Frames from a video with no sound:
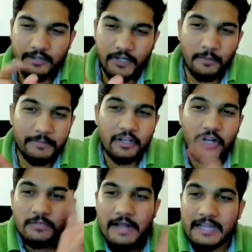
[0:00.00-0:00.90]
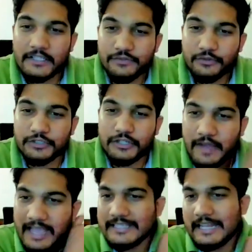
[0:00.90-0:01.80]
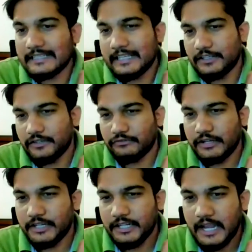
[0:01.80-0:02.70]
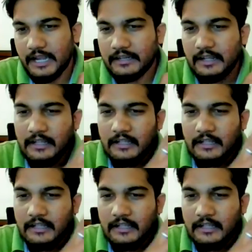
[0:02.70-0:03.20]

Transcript: Now, because Mars fructifies at the age of 28,